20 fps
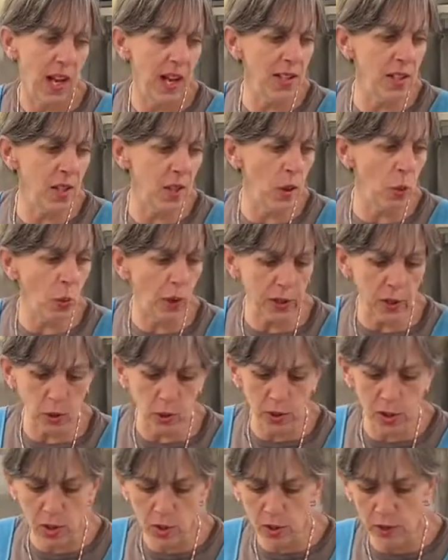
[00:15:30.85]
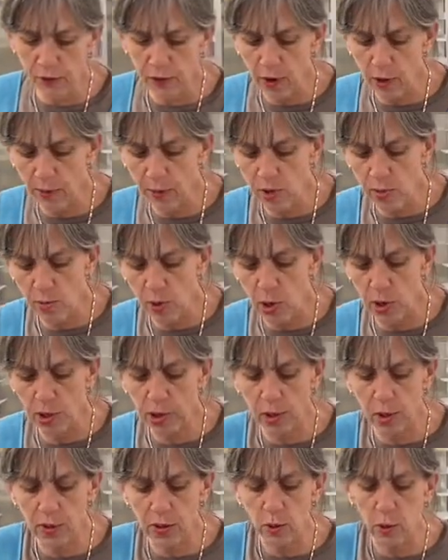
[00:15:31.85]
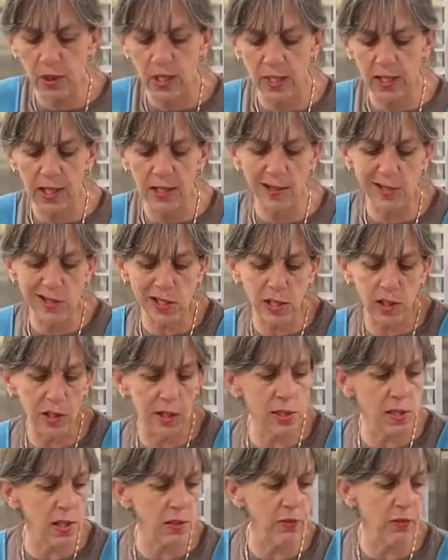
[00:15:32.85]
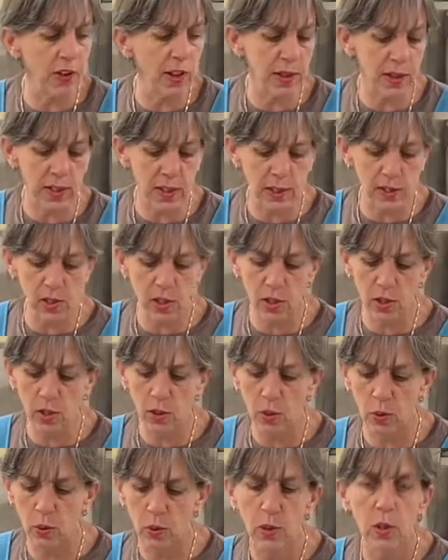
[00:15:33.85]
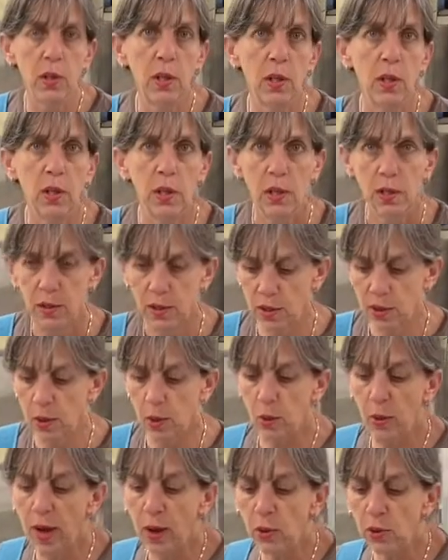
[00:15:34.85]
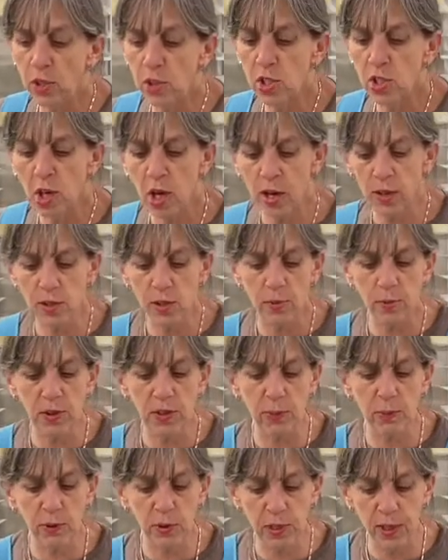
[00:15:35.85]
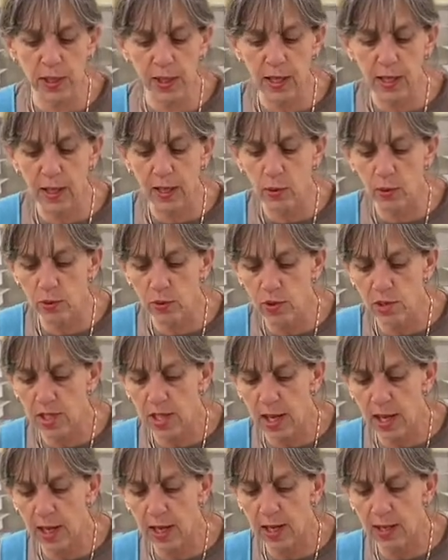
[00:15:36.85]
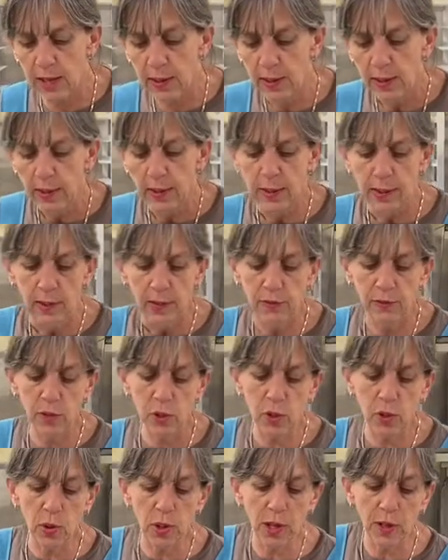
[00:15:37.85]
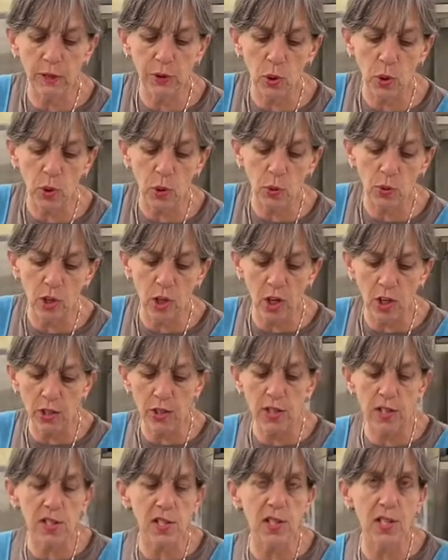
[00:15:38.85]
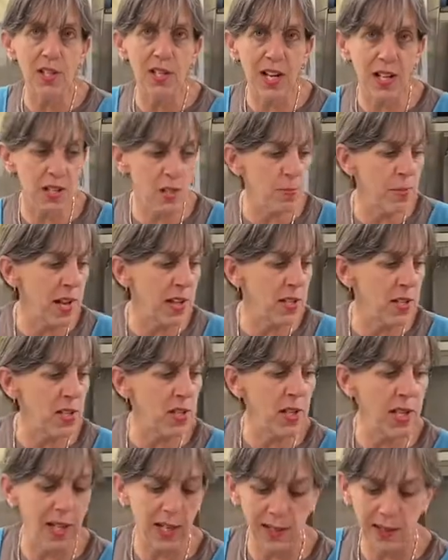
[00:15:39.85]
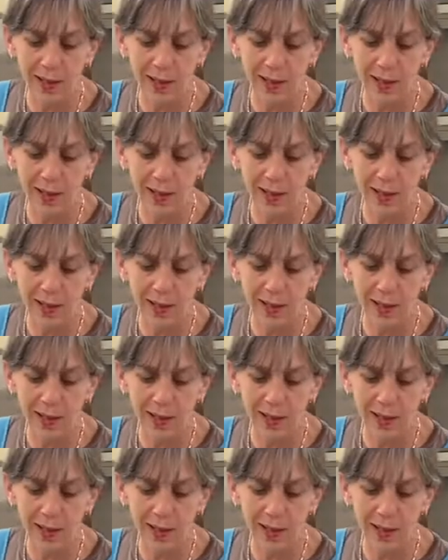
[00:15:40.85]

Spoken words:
And you know what, going to the farmer's market on the weekend it's a fun thing to do. You go out, you talk to people, you get out inside. If you don't have your own garden, it's the next best thing.